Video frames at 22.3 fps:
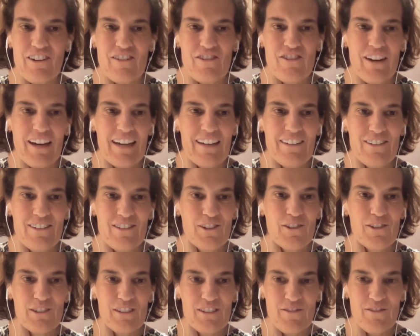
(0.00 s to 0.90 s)
trying to
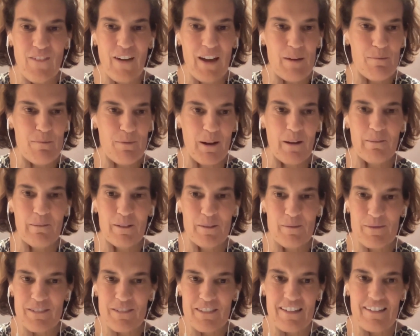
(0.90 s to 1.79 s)
do is find
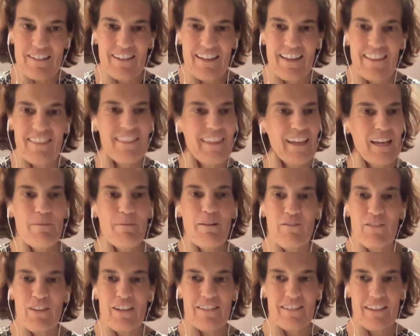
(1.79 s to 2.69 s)
problems and think
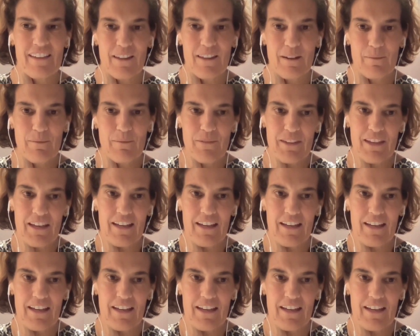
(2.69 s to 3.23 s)
about fixing them.